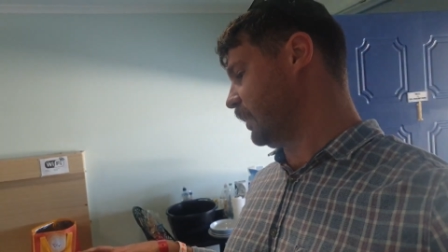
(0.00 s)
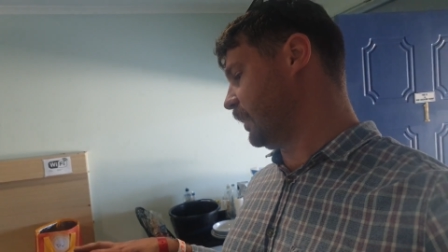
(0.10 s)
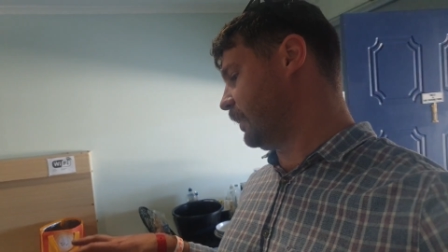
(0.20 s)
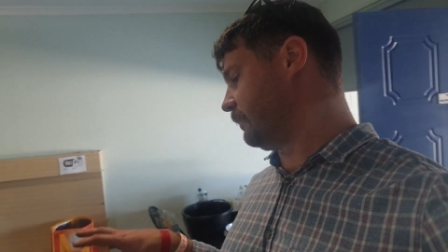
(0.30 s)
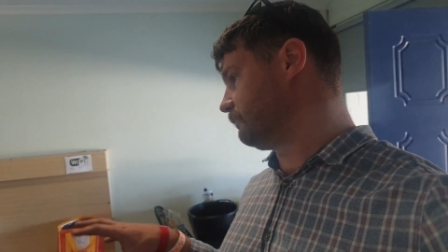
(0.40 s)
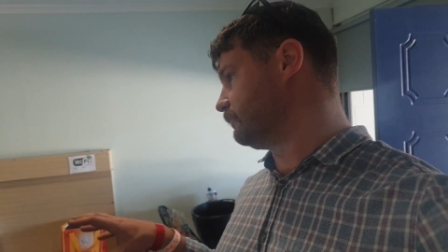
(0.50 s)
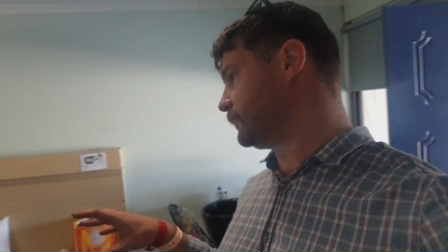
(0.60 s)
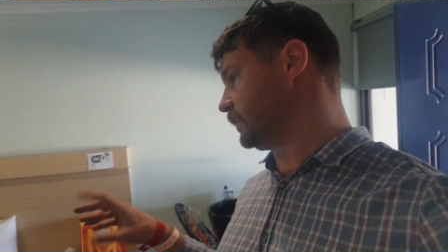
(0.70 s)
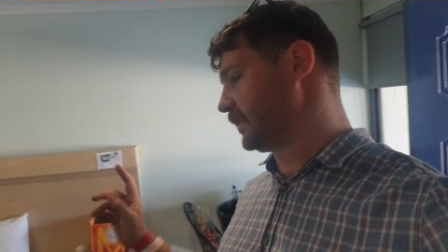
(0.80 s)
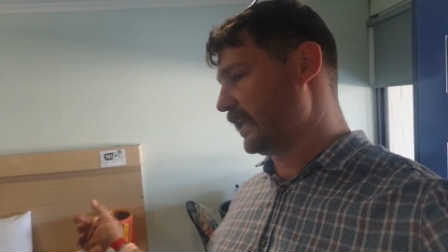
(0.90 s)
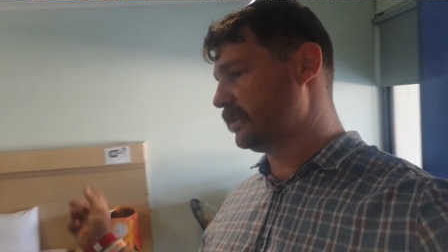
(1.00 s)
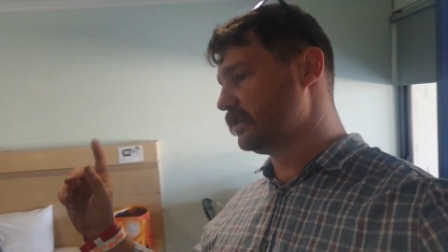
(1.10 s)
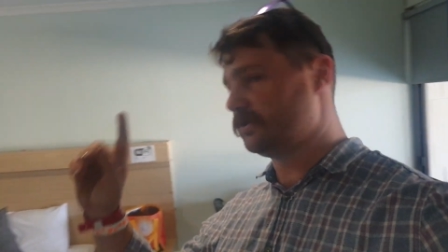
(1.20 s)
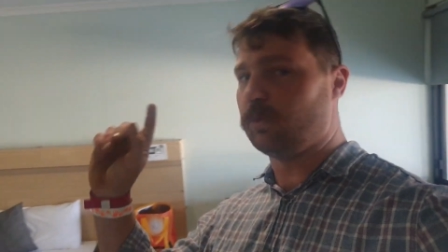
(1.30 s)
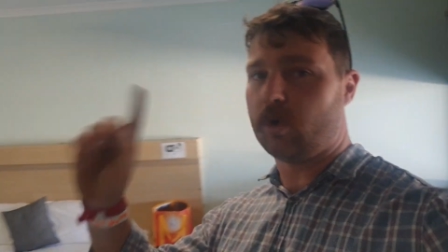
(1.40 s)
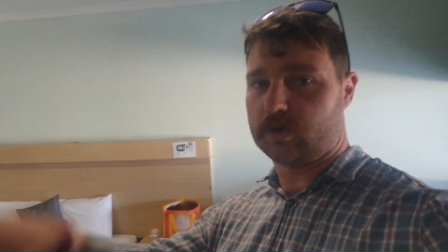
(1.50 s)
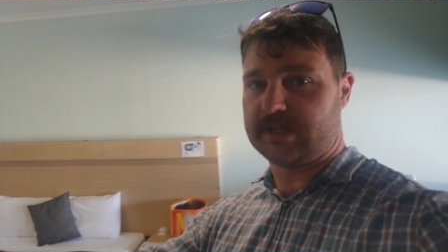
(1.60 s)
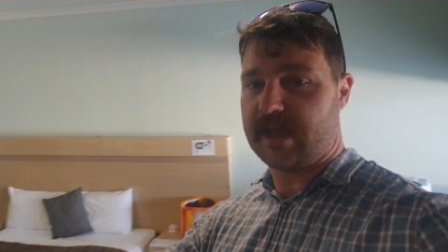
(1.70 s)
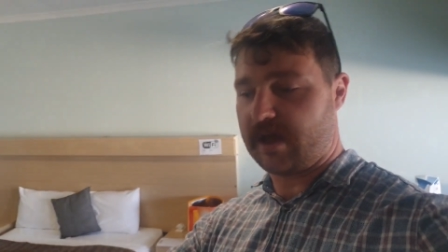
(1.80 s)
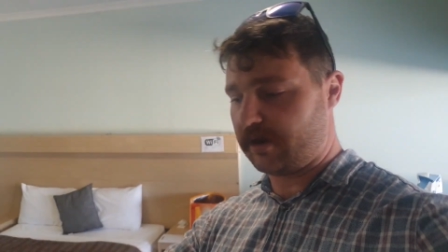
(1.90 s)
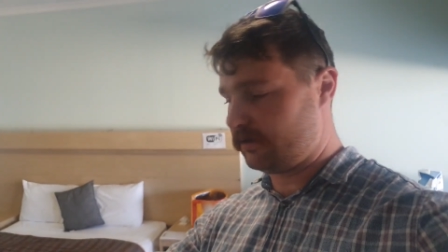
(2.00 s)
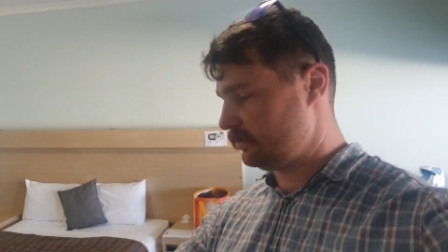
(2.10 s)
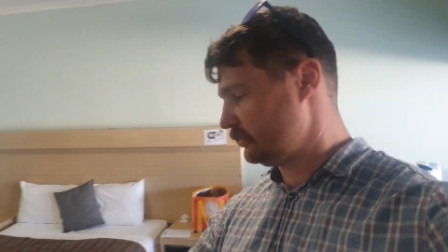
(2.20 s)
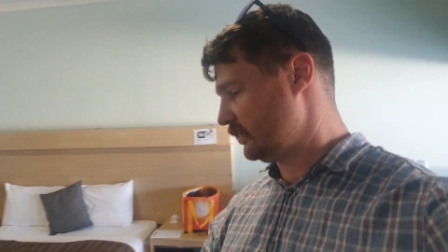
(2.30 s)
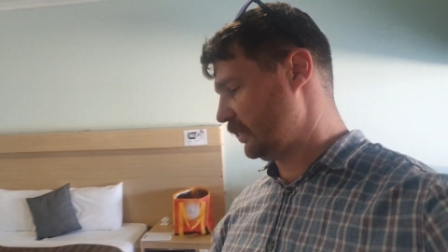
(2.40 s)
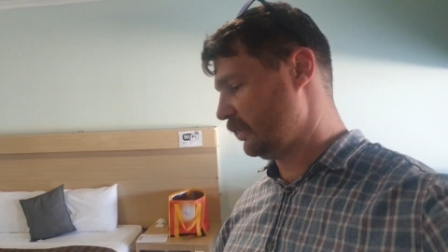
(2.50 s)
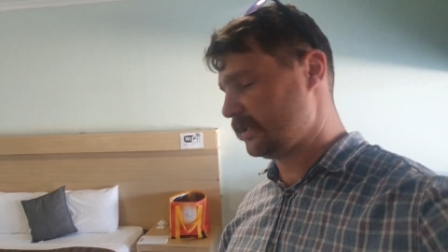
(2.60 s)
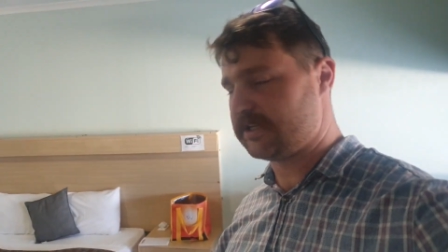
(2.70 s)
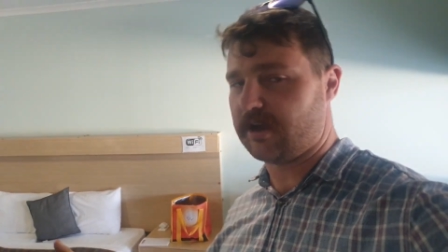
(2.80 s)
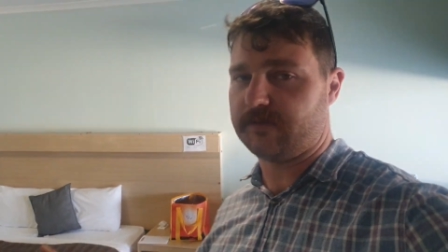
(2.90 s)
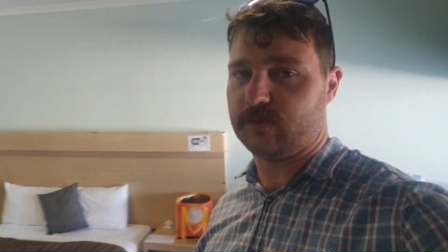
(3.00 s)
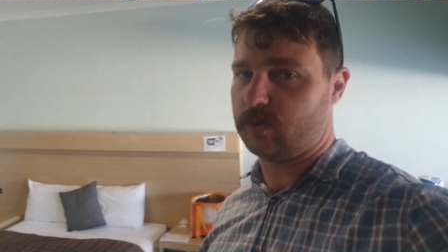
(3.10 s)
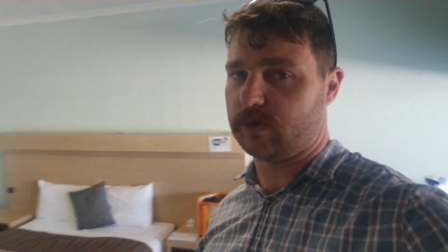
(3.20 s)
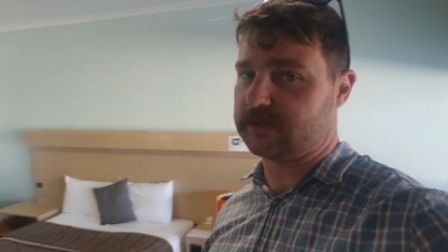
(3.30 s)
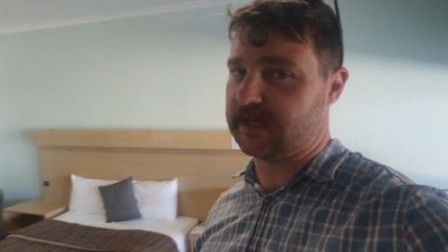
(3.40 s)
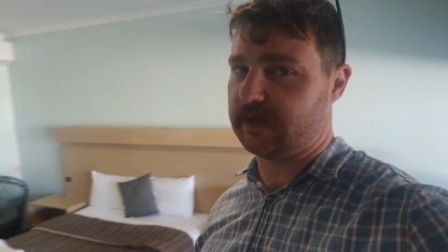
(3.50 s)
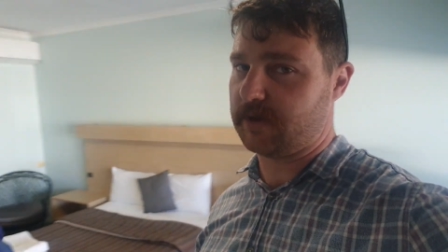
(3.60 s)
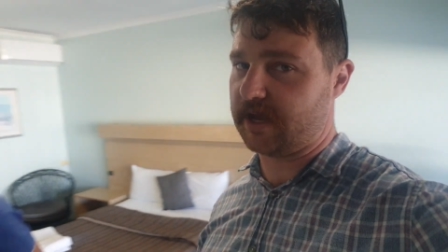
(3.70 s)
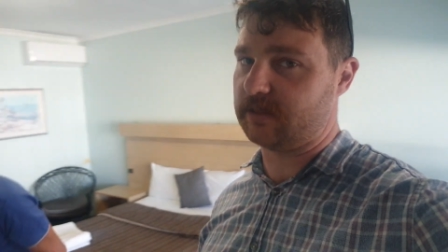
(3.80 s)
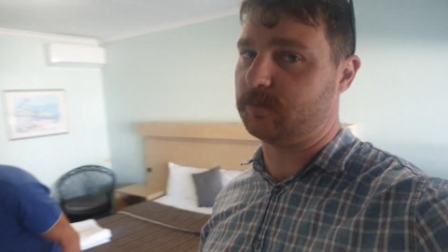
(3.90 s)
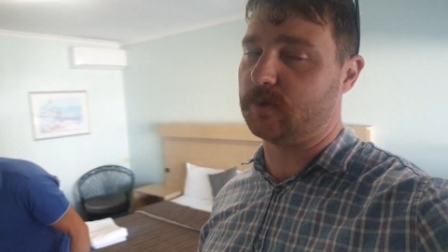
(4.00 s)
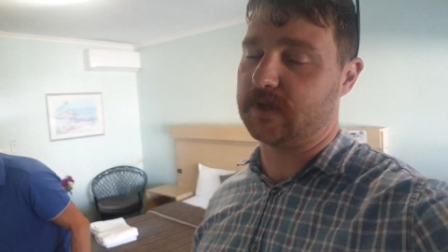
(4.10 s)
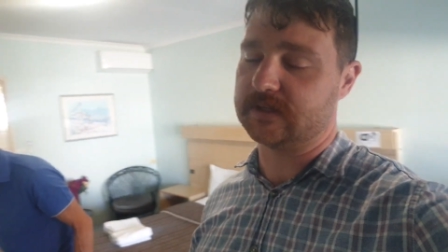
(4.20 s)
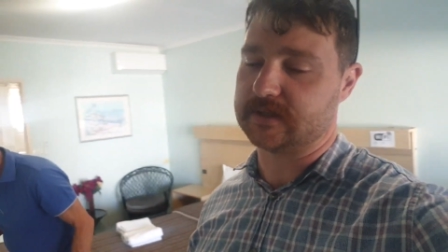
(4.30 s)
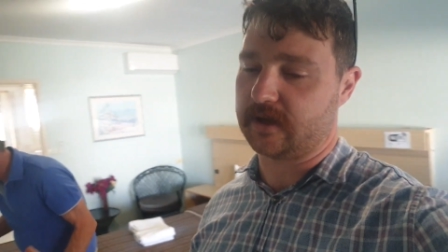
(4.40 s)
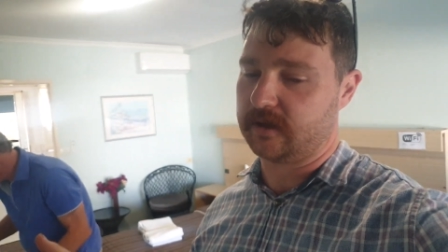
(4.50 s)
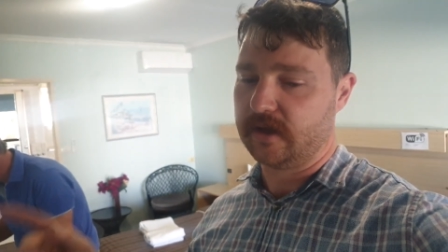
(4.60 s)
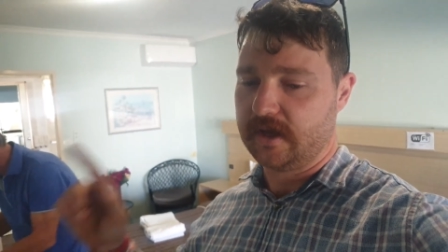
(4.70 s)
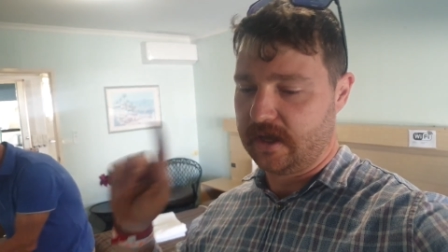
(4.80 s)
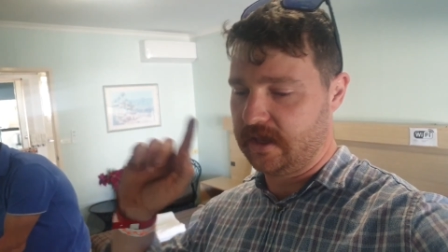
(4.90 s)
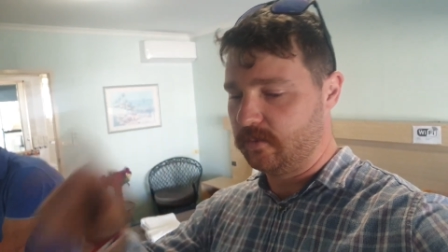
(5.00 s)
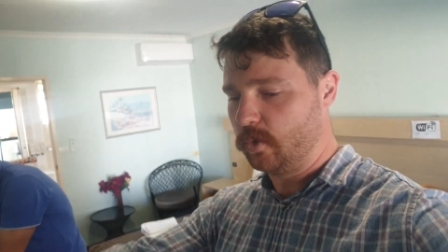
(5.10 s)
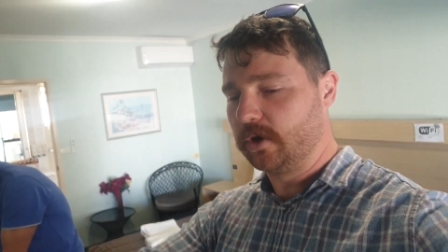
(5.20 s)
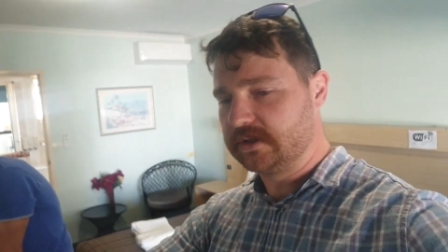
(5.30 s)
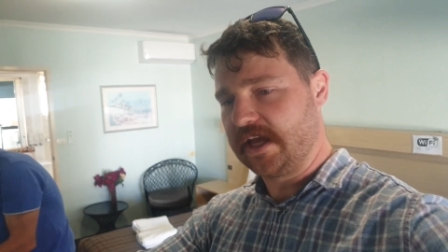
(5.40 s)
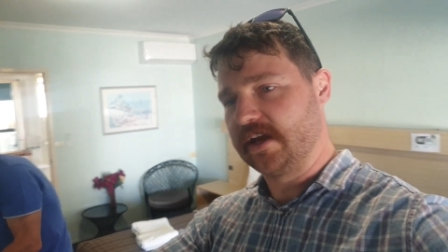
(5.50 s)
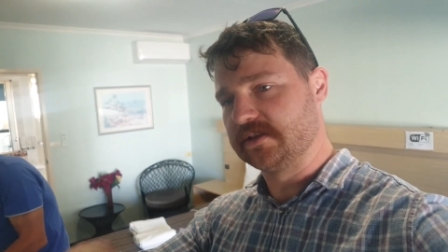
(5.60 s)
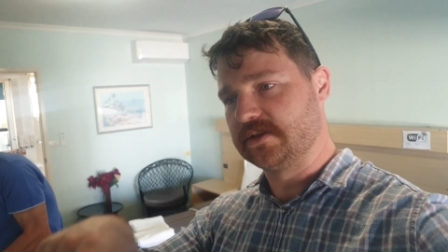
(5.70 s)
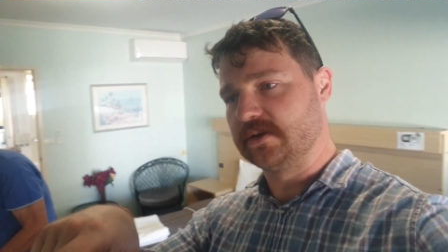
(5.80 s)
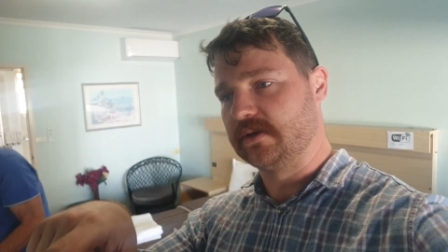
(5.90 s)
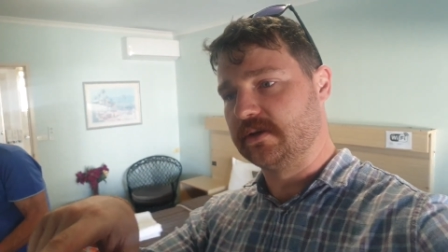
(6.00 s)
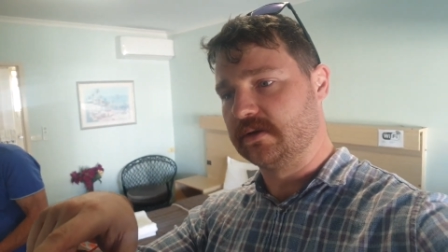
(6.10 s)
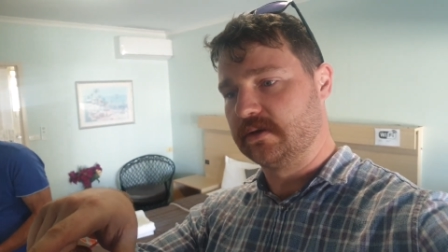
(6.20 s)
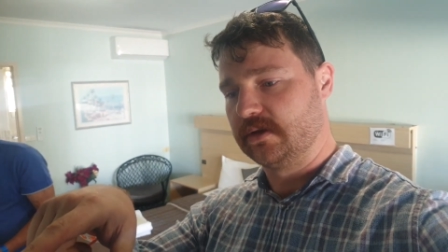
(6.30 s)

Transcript: Um, so Dad can just walk down he likes to go for walks anyway in the morning, so he can walk down to